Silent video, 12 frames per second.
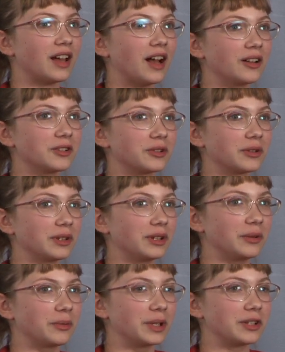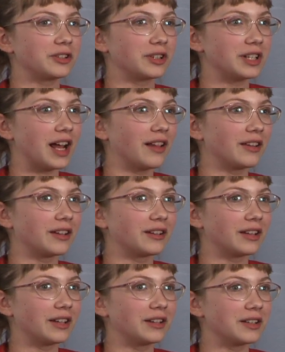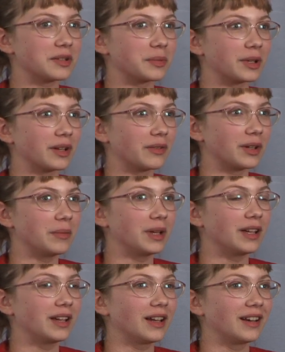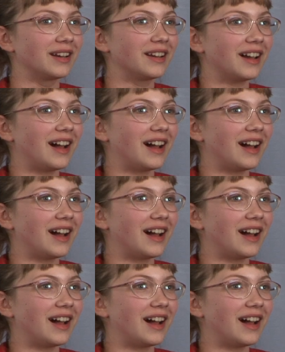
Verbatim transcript: elderly rich Italian ladies were giving me and